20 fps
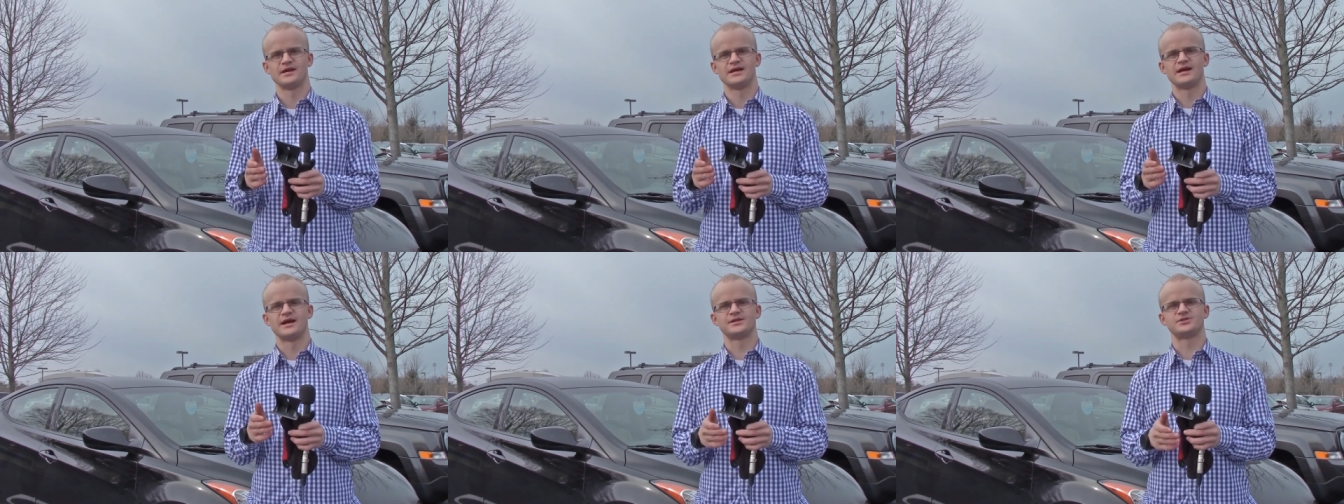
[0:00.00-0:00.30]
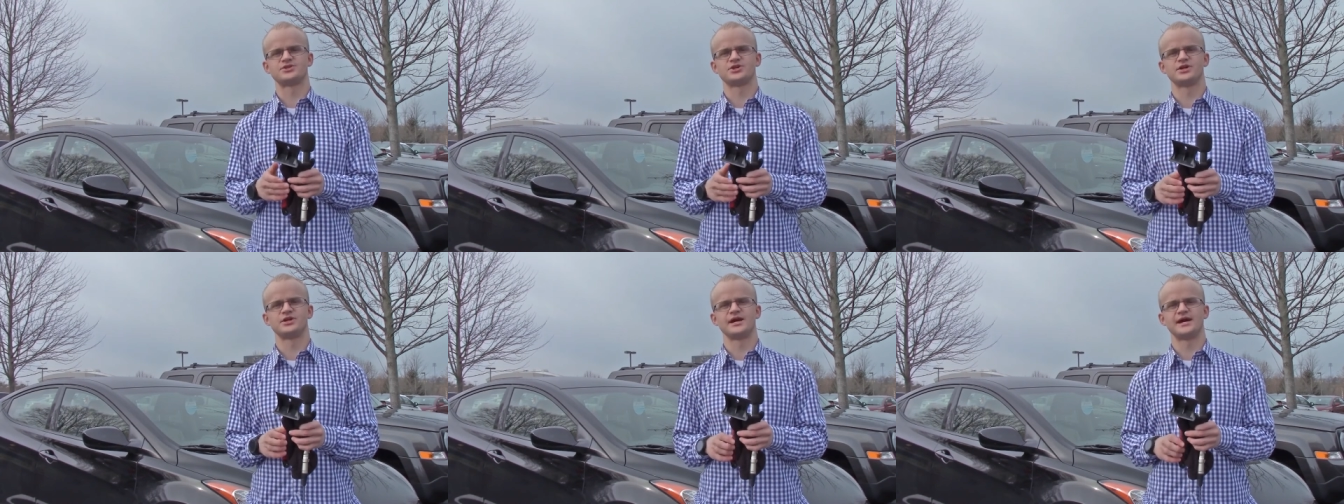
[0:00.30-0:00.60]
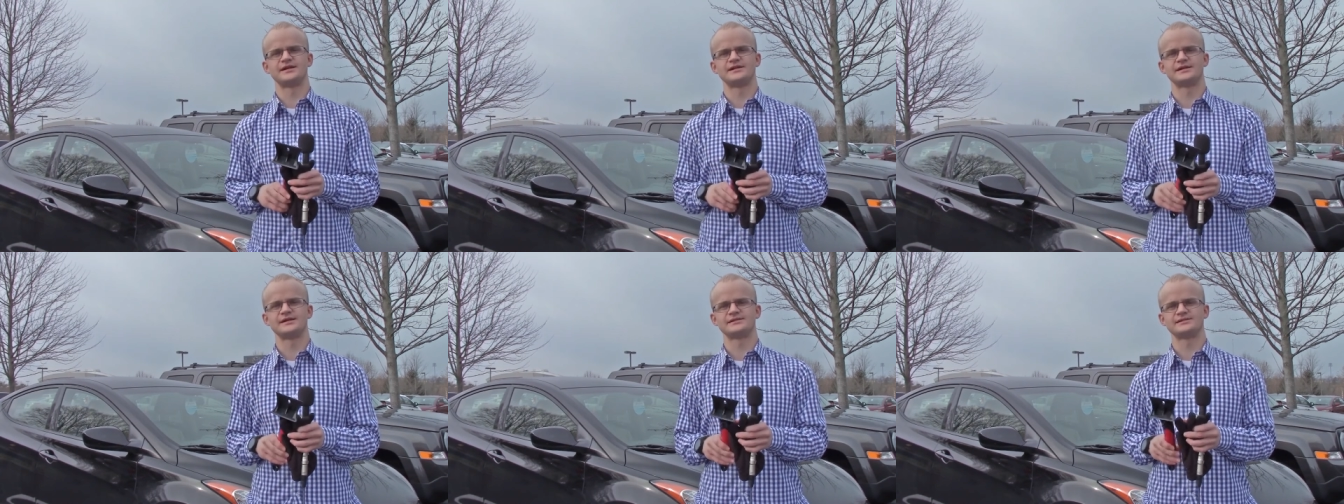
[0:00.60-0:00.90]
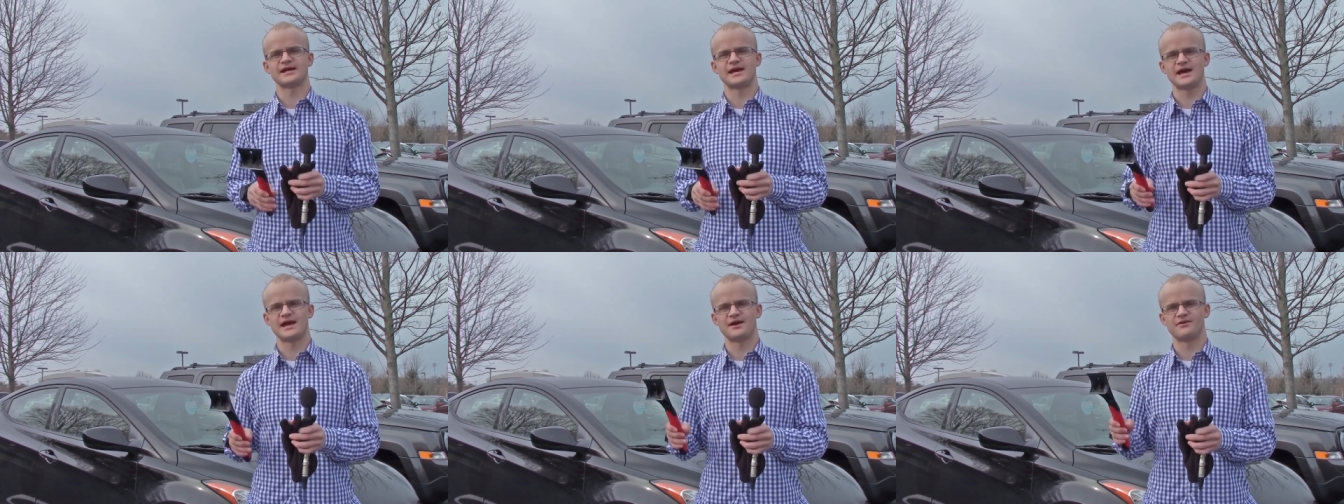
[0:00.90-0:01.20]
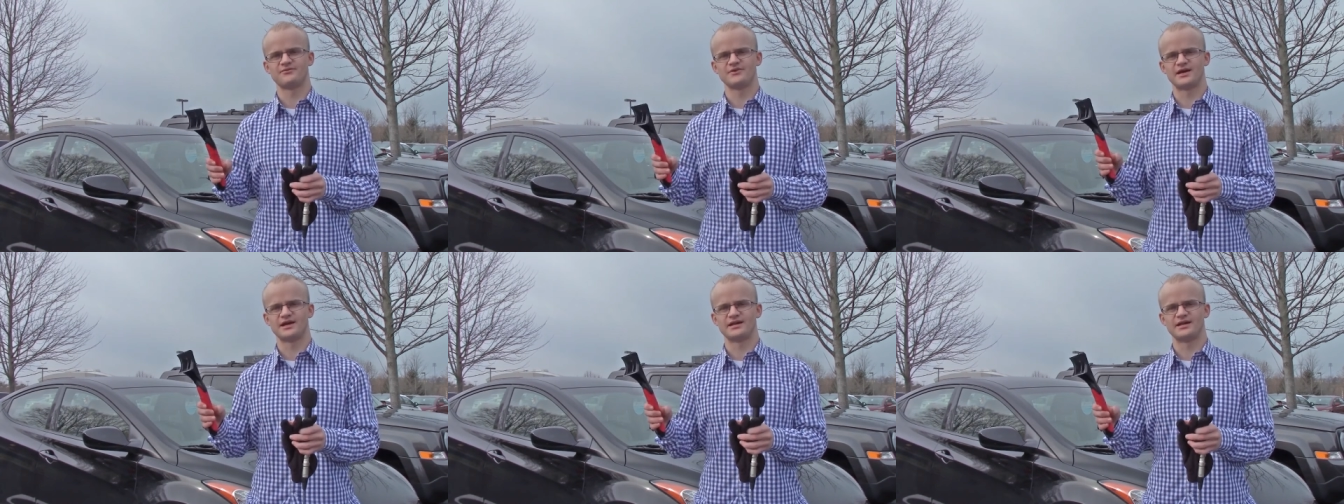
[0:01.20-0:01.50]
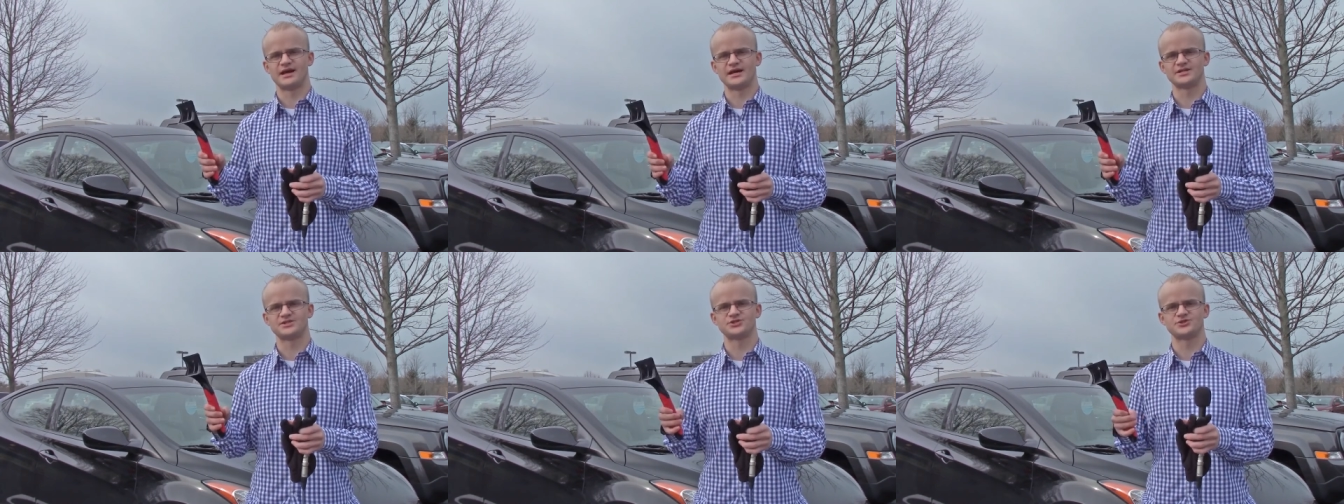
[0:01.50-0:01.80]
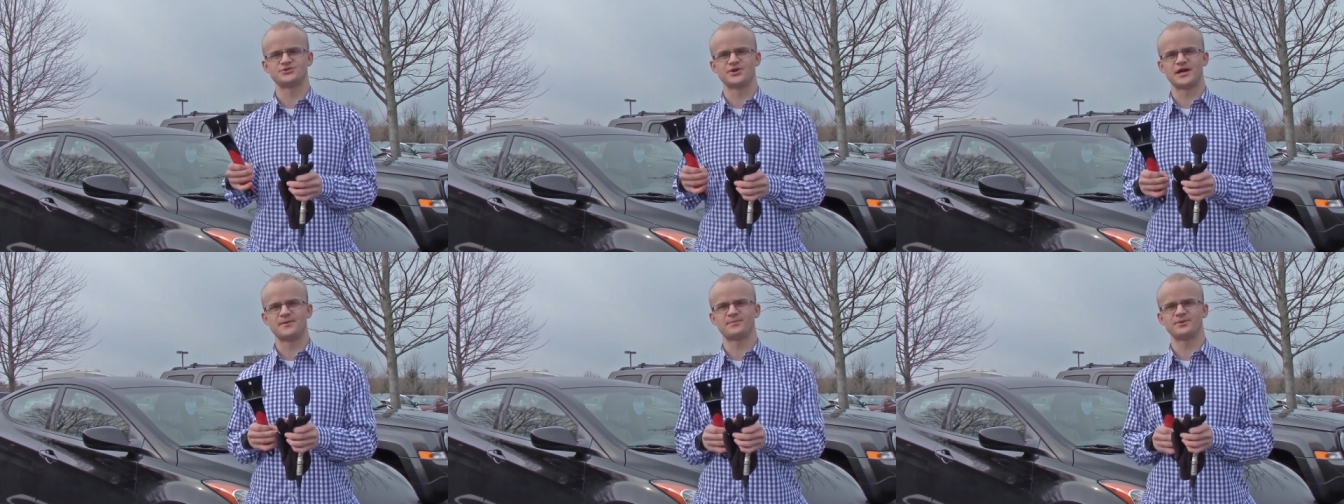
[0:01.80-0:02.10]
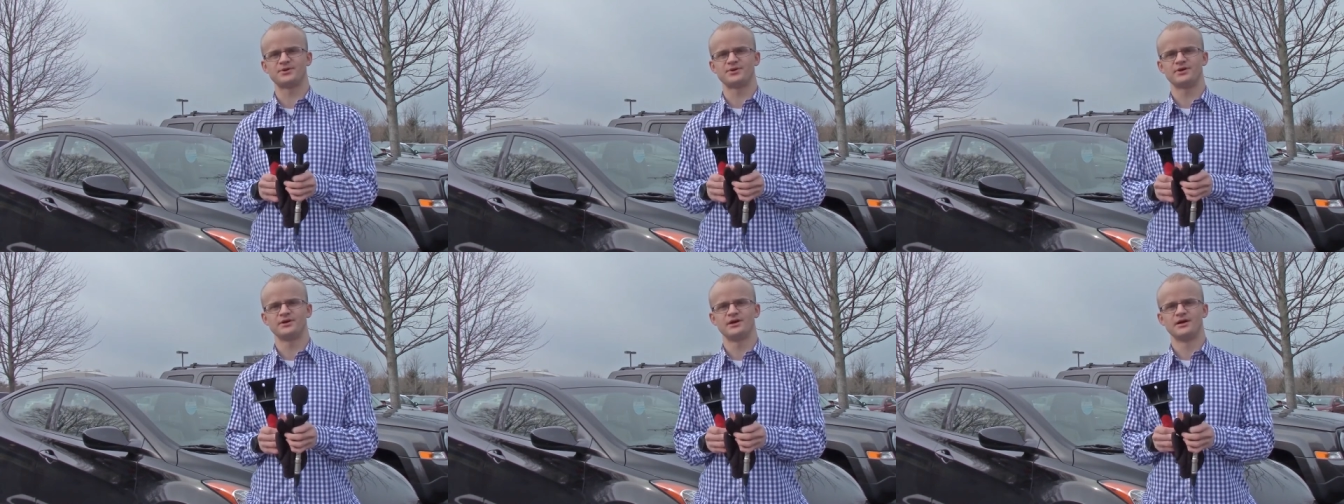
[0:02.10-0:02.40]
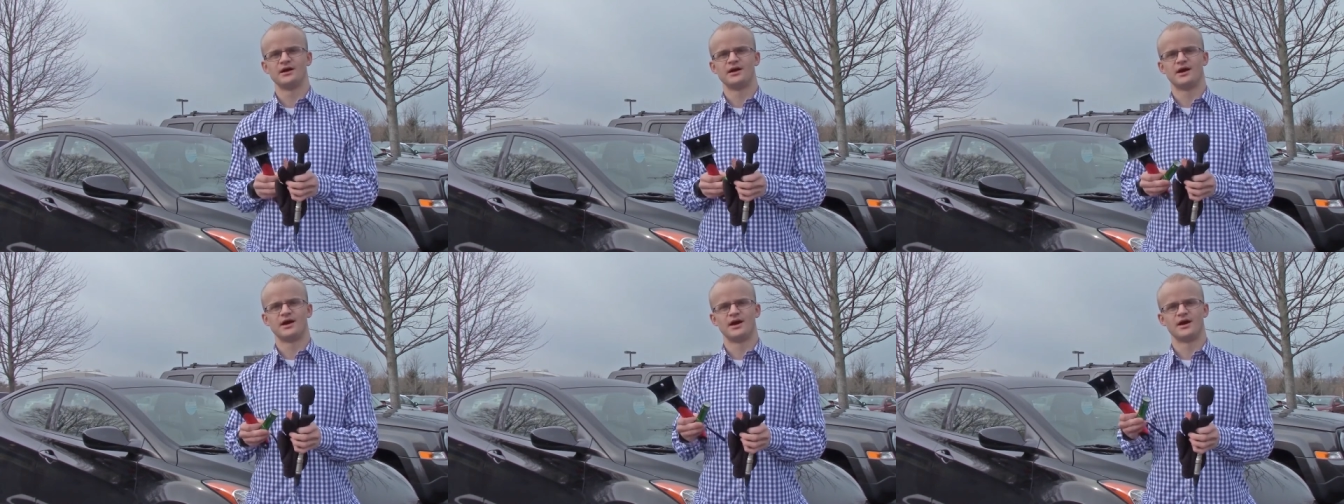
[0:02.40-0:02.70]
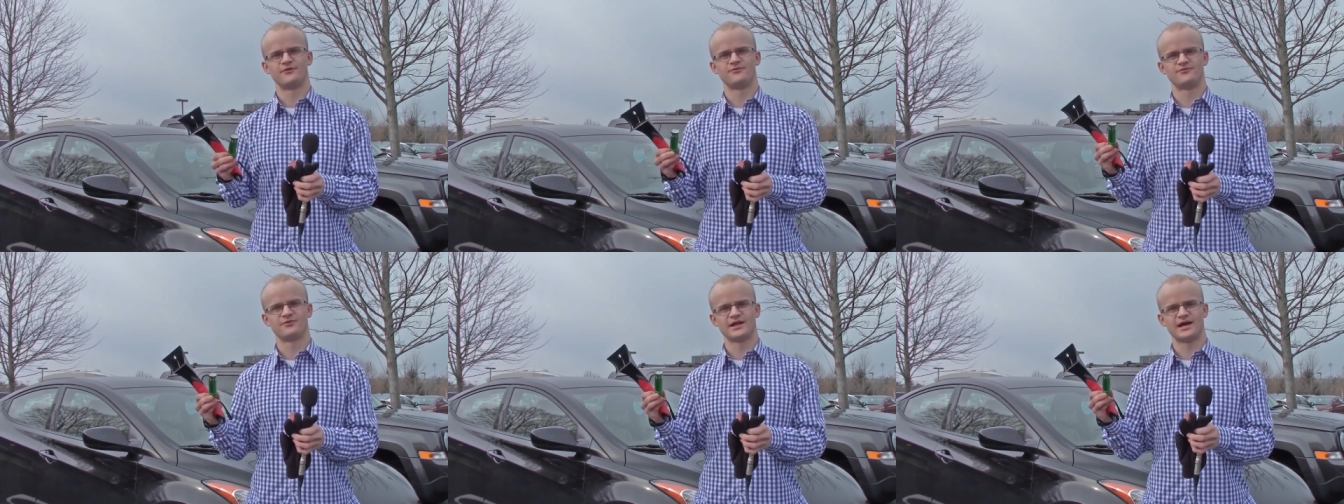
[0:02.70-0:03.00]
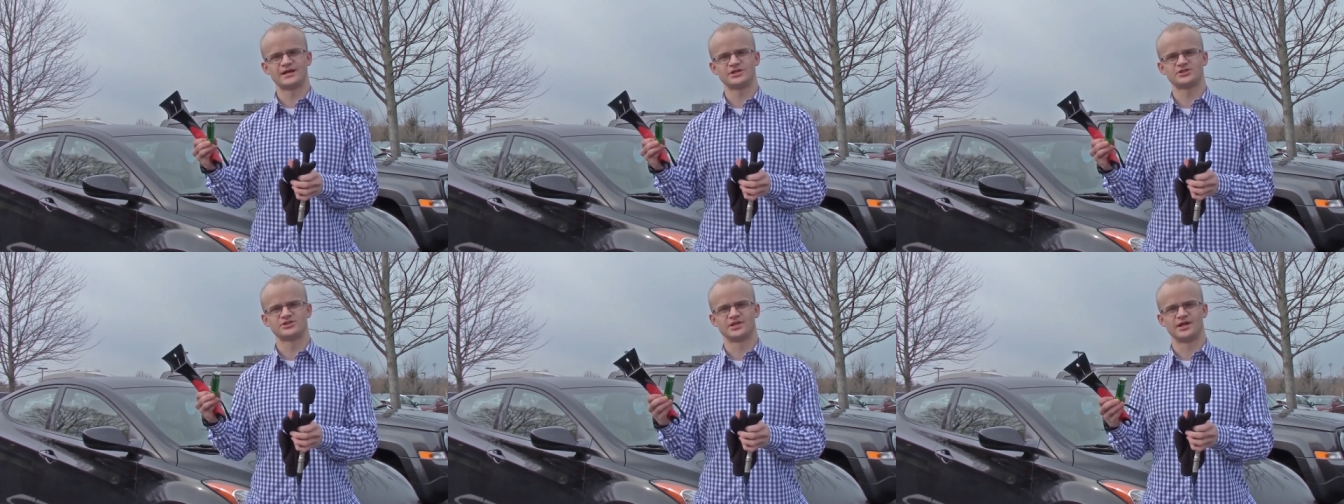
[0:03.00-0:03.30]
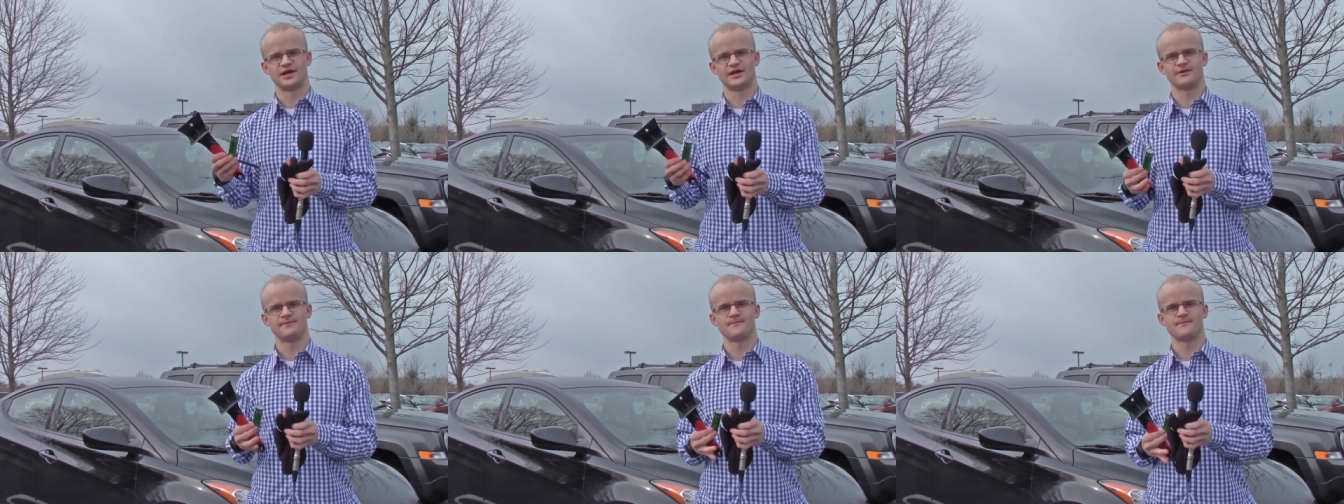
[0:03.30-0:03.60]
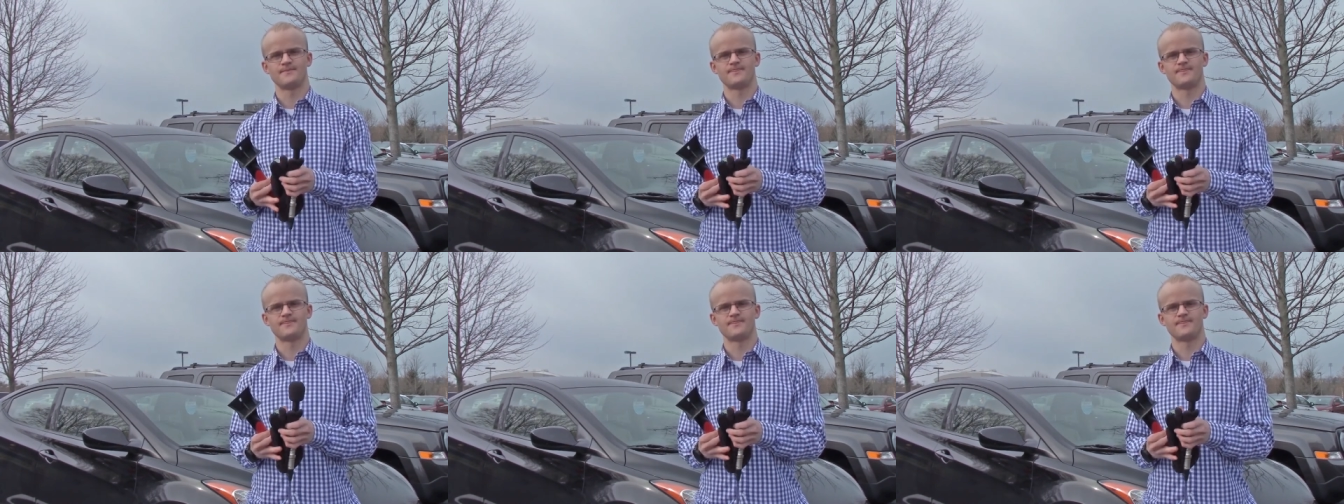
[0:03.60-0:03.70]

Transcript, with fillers: it's a good idea to have an ice scraper, a flashlight,